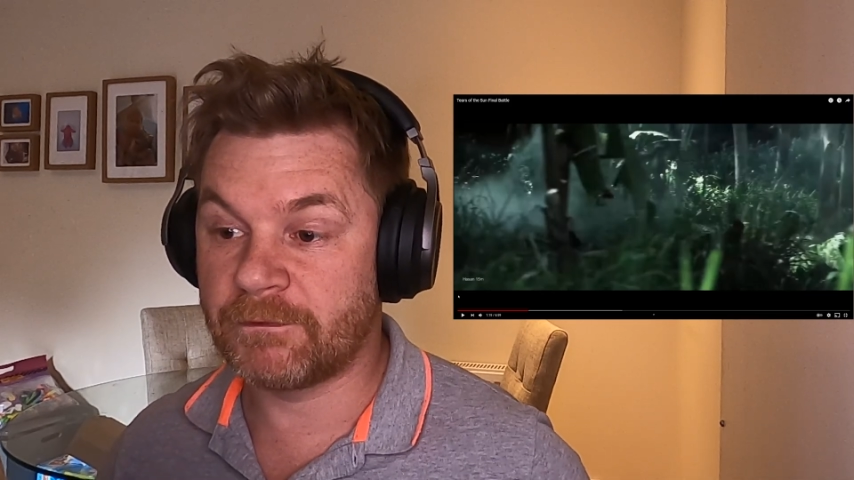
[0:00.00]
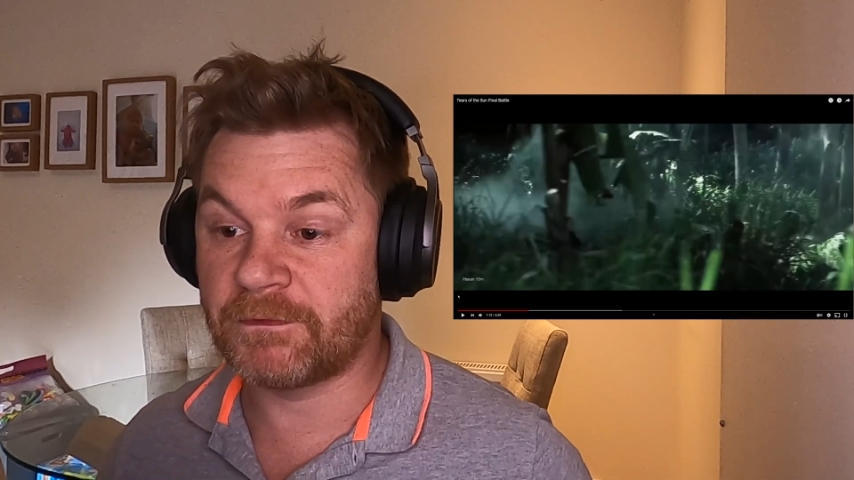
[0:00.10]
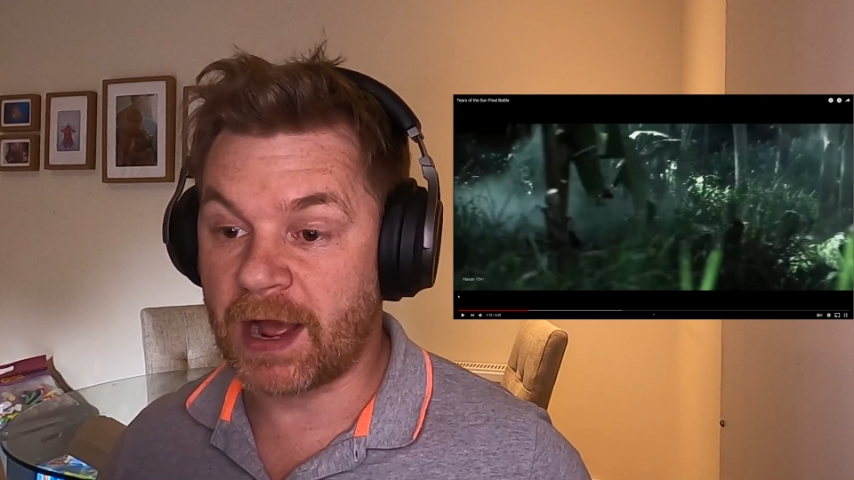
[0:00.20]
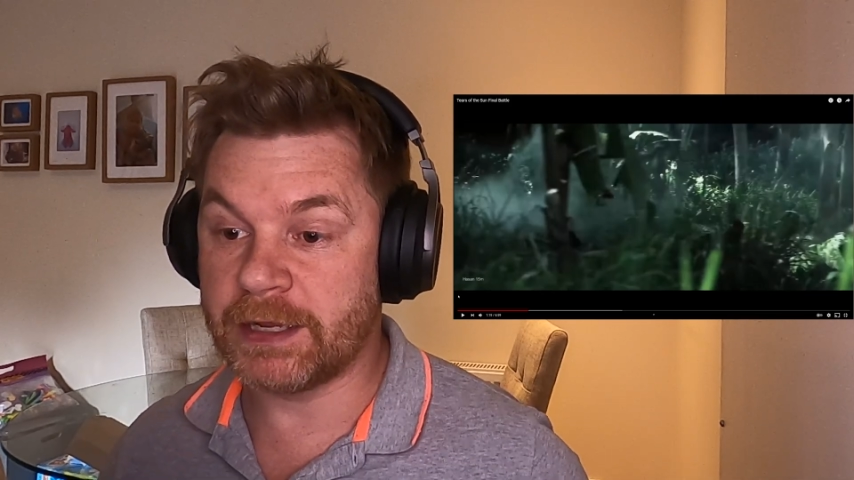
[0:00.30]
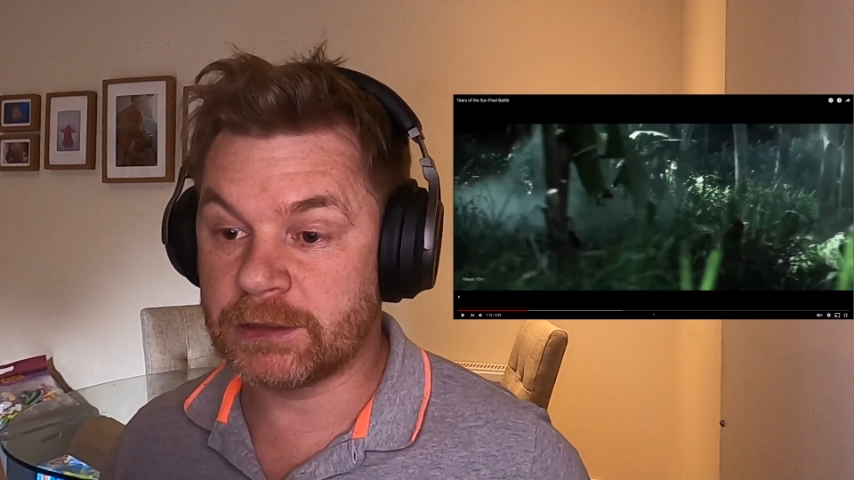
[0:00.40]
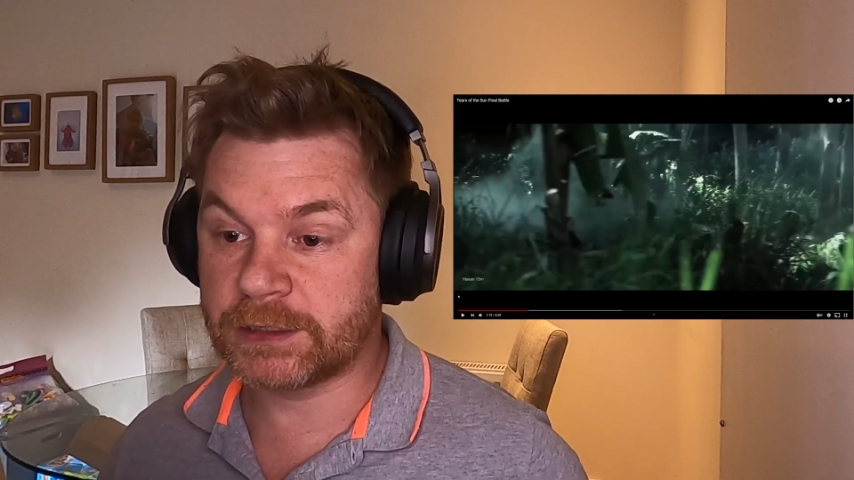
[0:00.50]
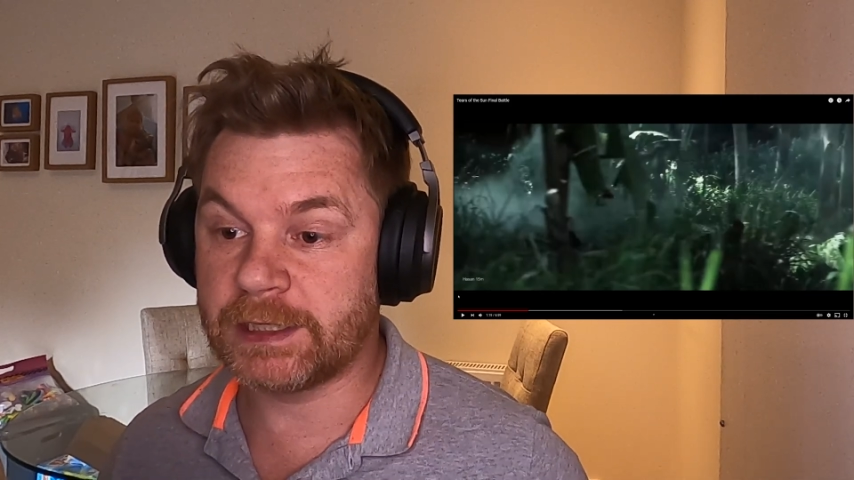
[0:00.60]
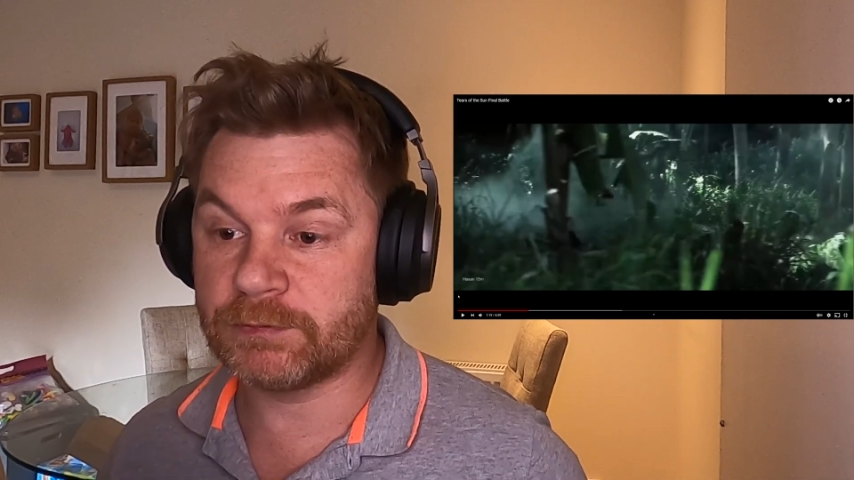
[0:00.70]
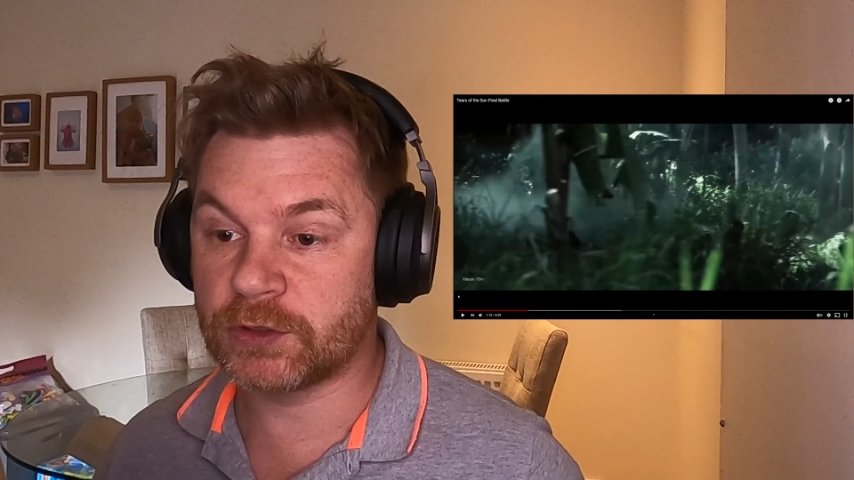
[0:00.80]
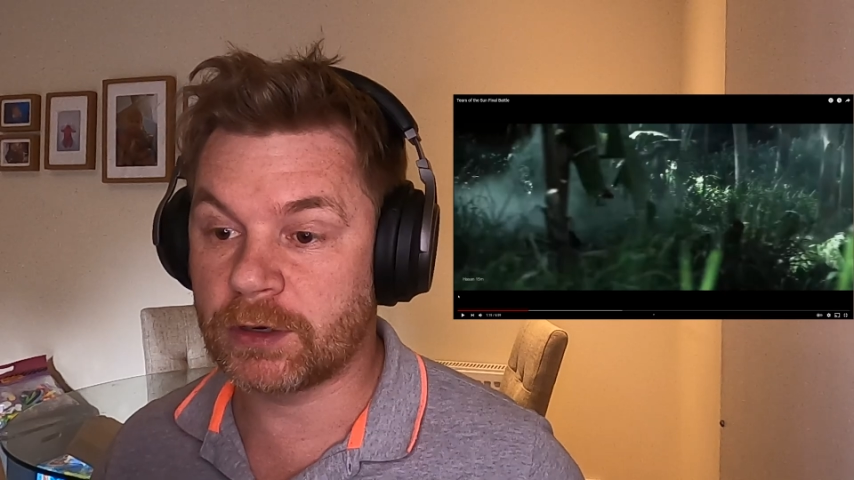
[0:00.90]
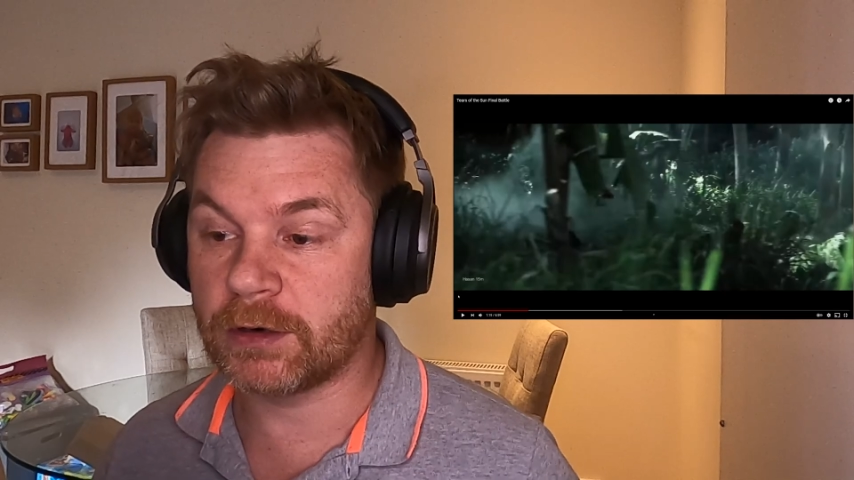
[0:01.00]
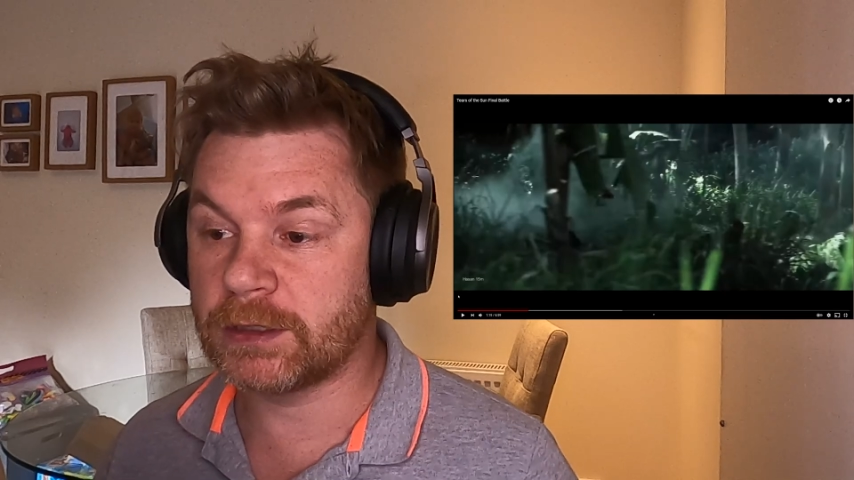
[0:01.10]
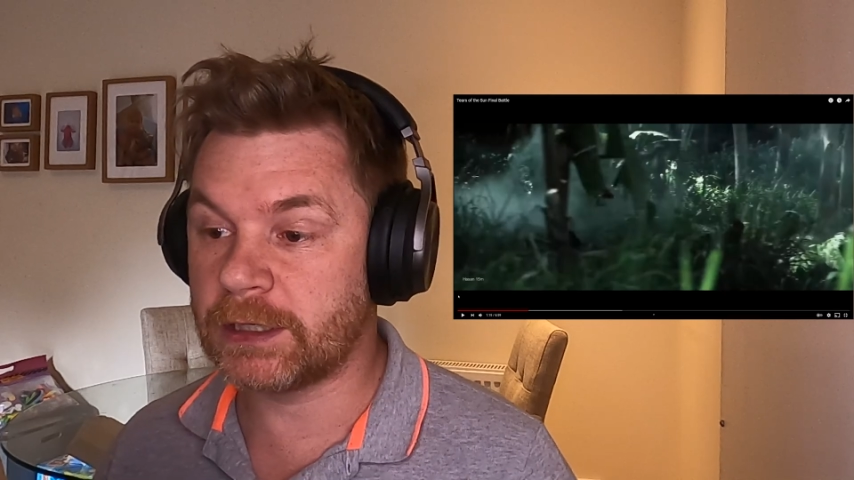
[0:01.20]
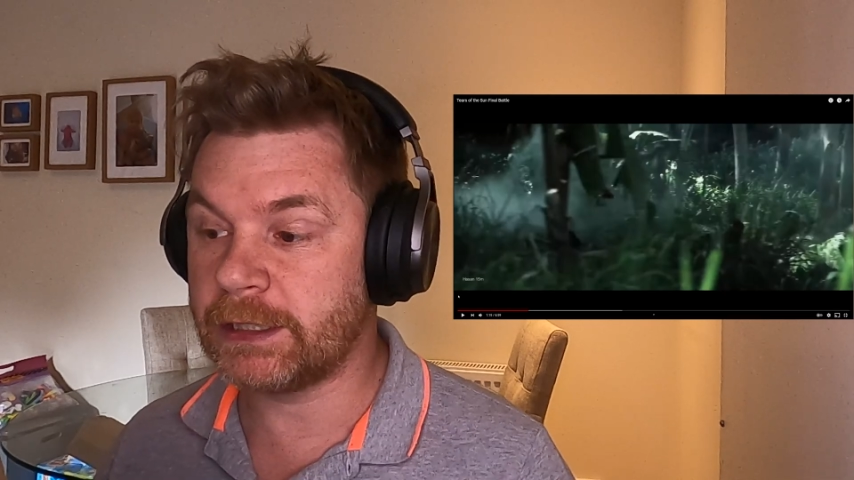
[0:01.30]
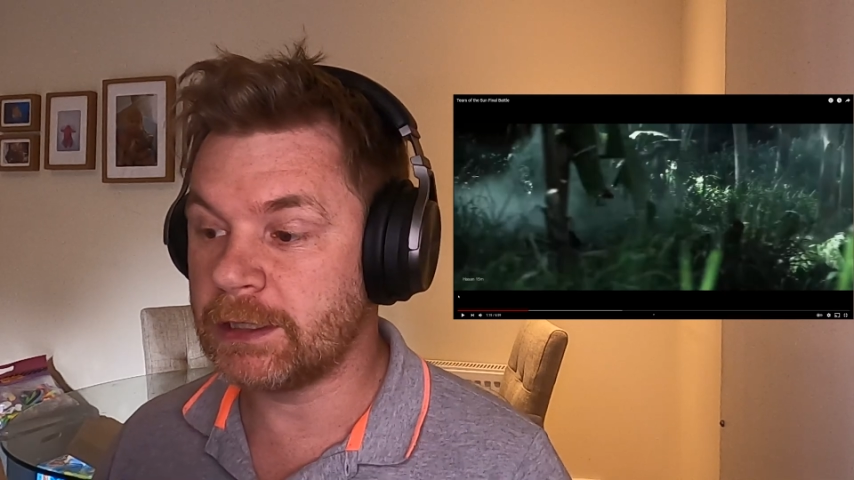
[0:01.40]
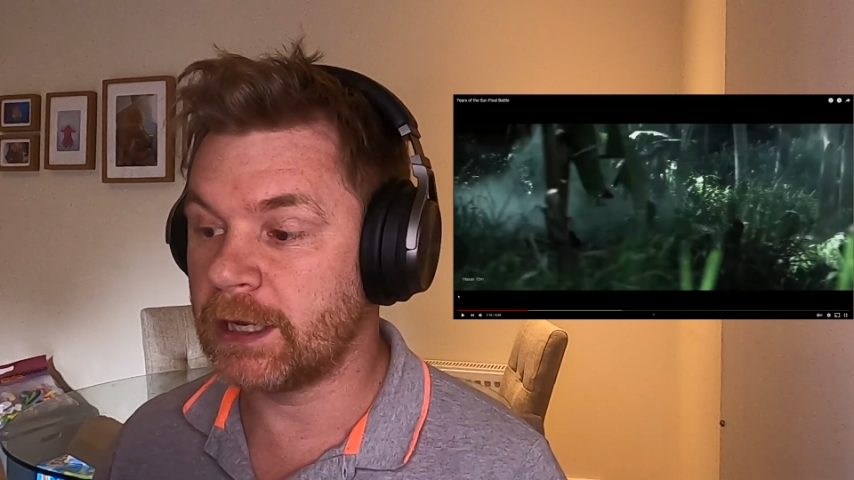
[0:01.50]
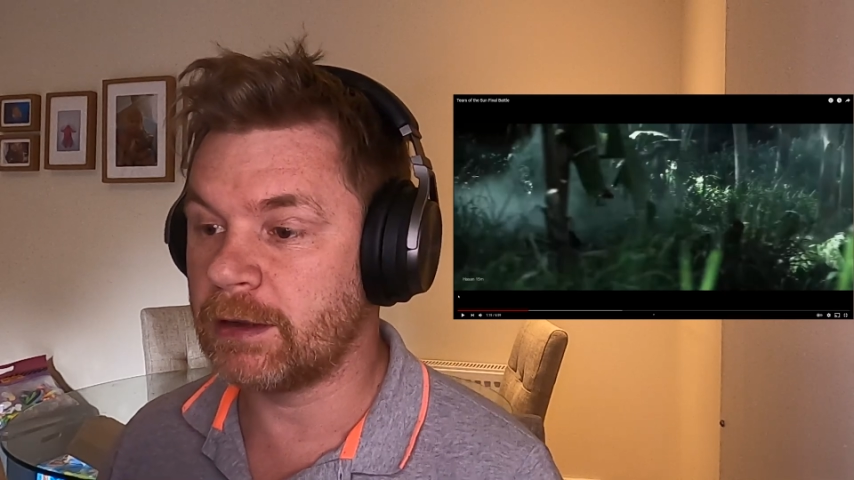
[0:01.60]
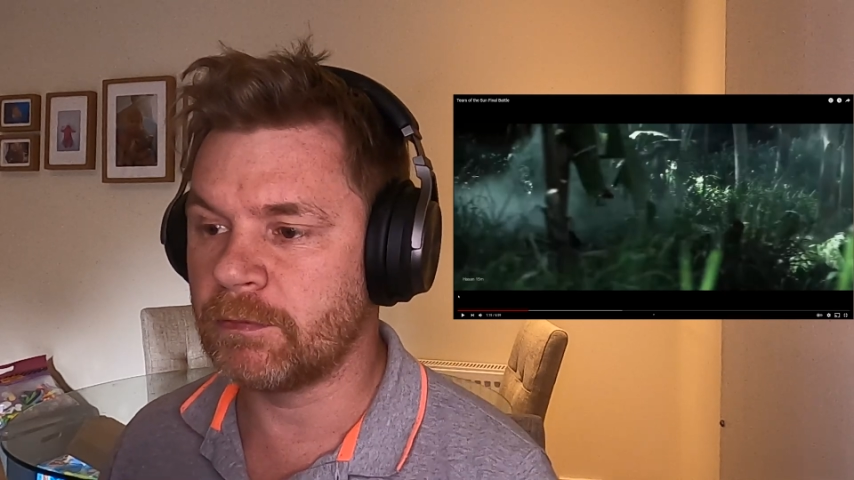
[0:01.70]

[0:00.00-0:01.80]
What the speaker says: fire teams currently.